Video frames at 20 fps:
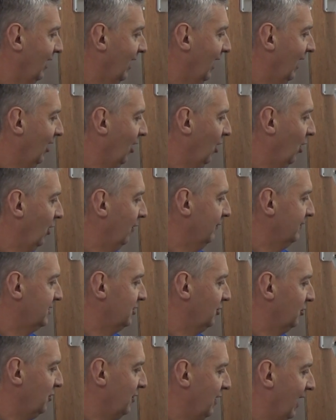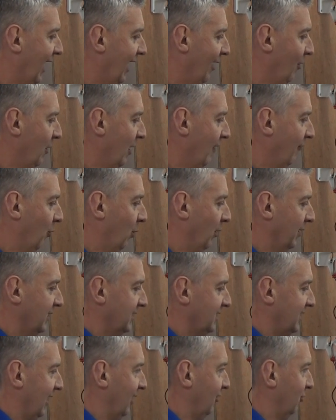And all of a sudden now, if I want to
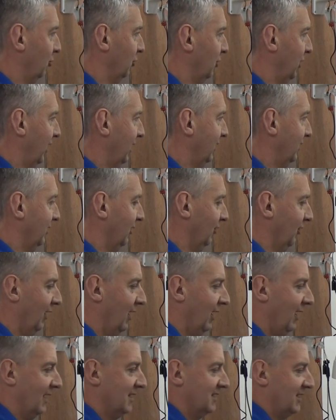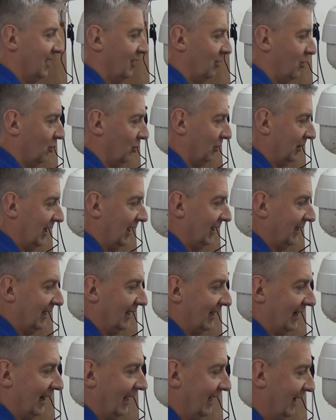start rotating it, instead of going click,
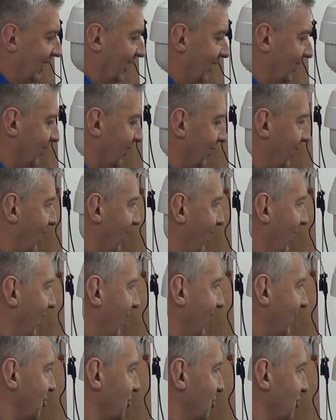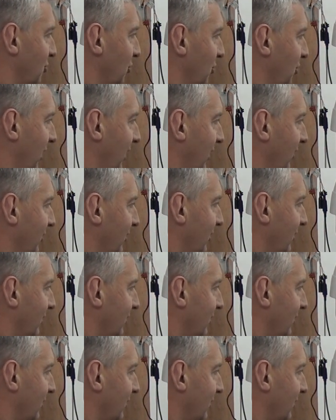click, click, click, I can just rotate